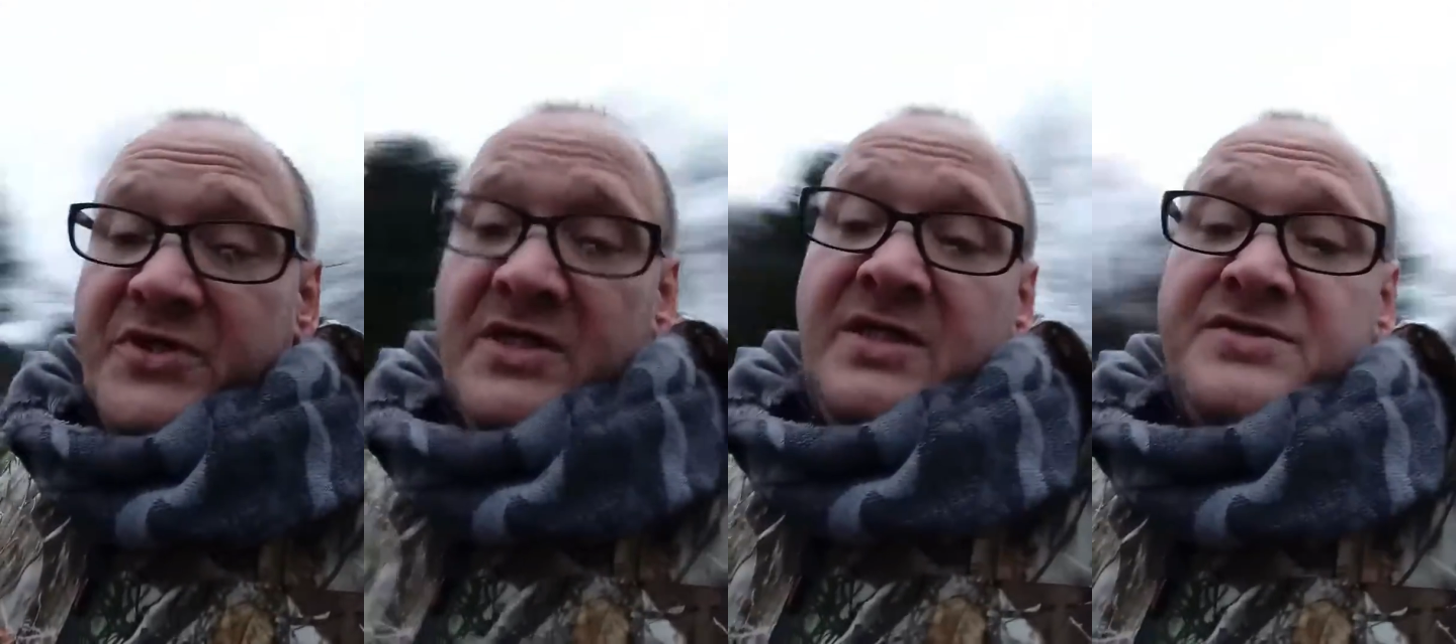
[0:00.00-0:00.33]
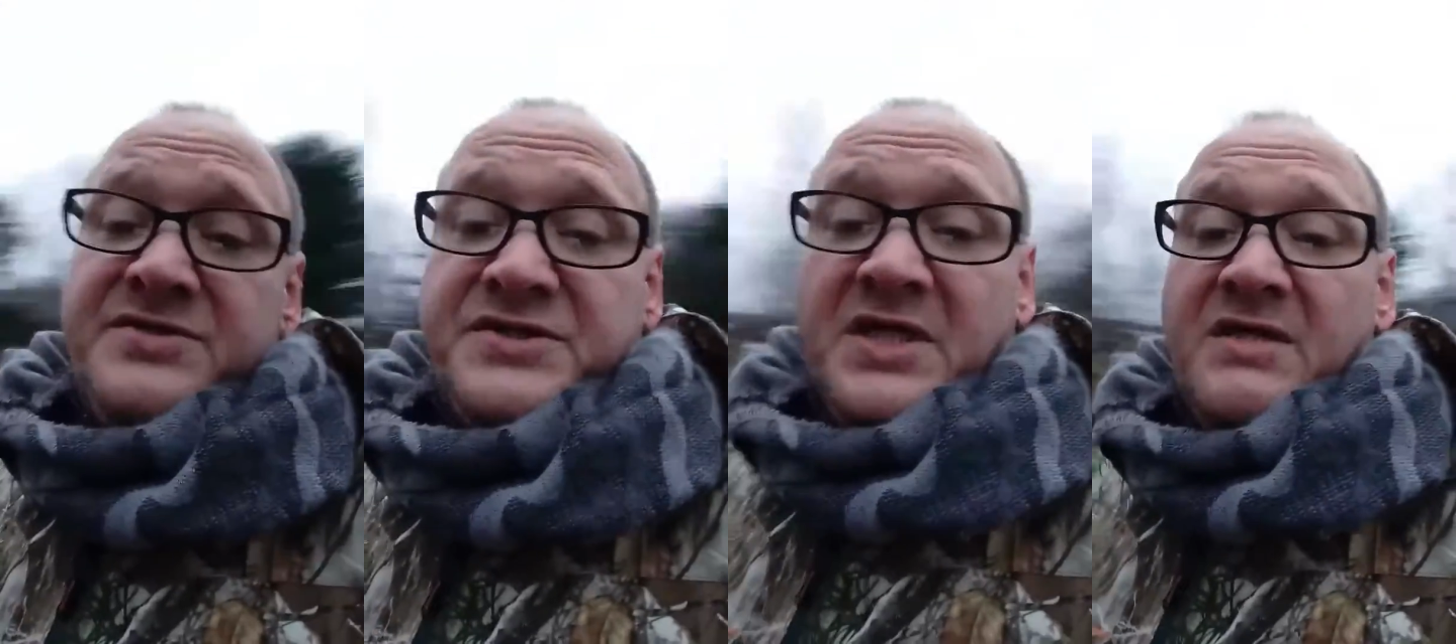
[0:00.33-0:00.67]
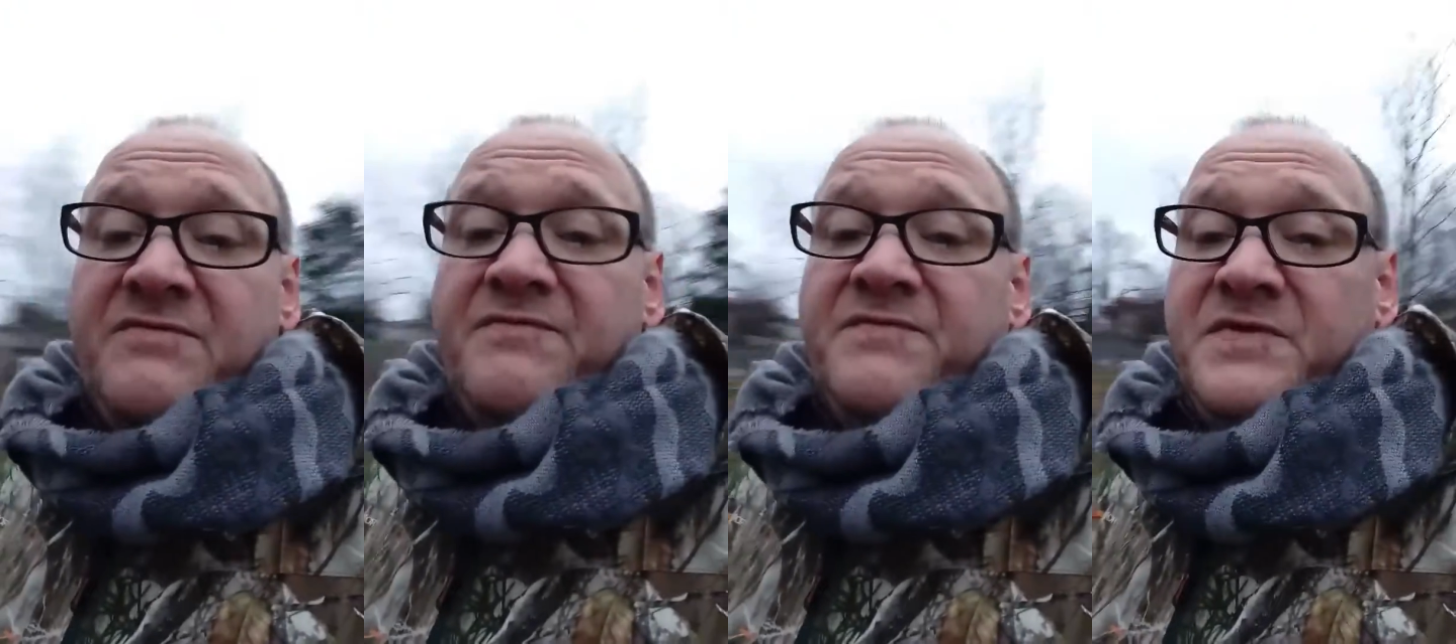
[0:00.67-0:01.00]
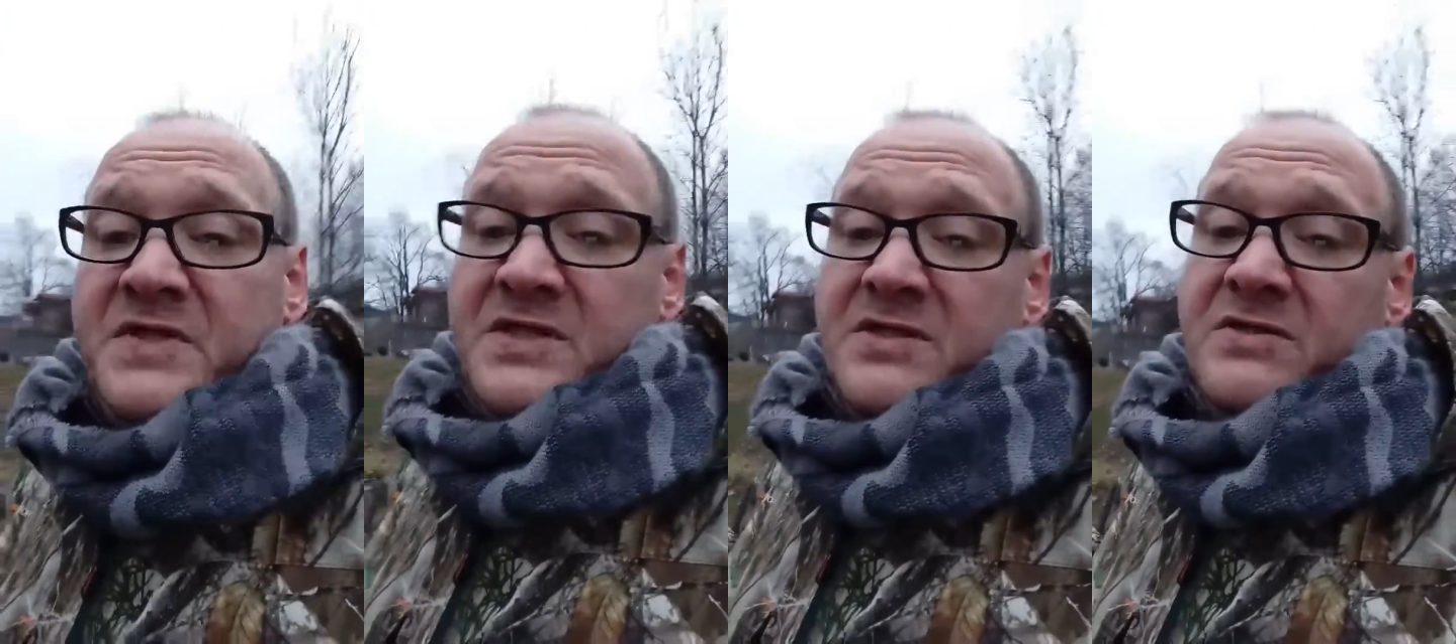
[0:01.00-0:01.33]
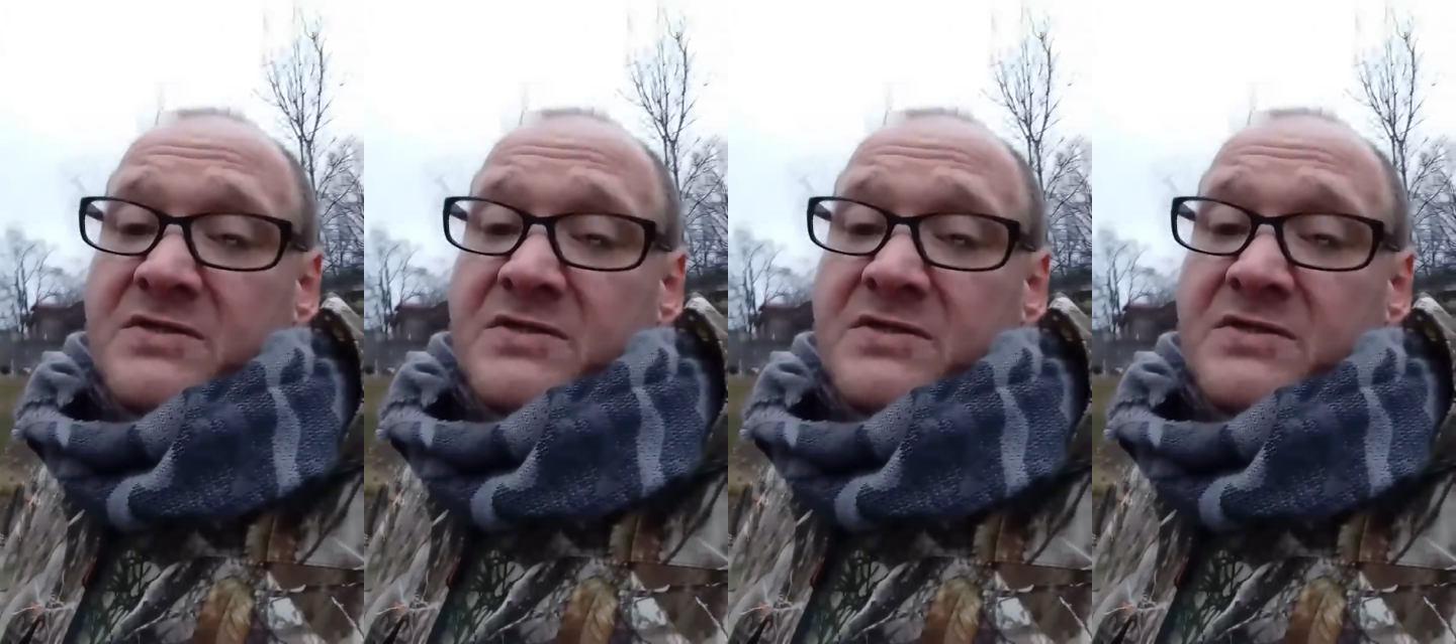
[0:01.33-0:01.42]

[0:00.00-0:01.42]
and safe year.